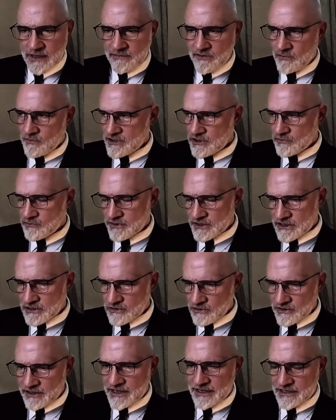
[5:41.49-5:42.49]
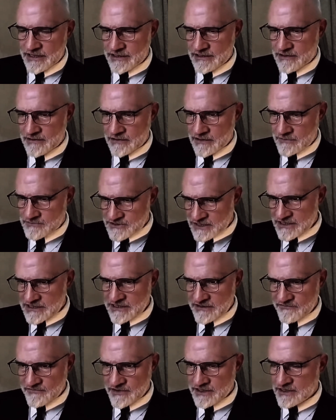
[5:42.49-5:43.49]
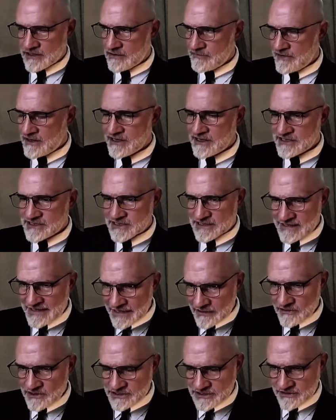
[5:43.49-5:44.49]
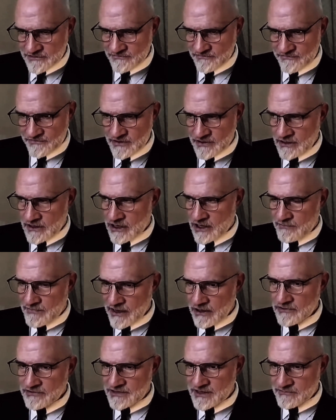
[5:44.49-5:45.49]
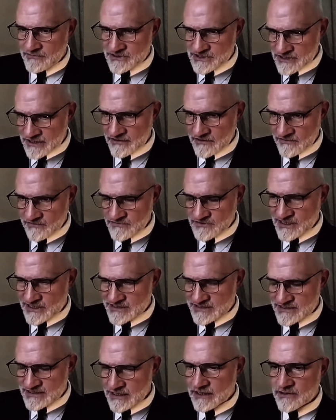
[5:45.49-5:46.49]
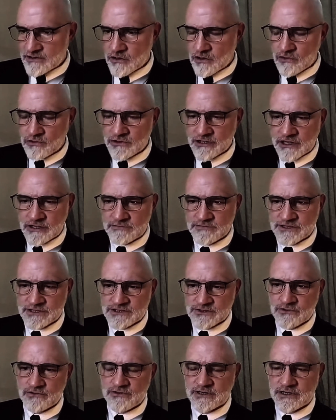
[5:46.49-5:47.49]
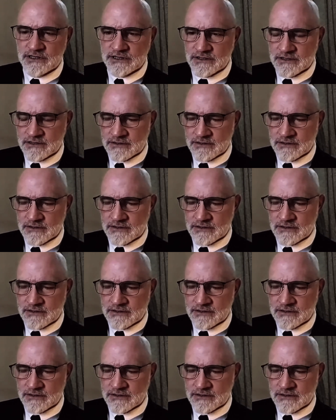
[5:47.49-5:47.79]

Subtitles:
I mean, when you really look at it objectively, America's narrative about themselves does not hold up to scrutiny.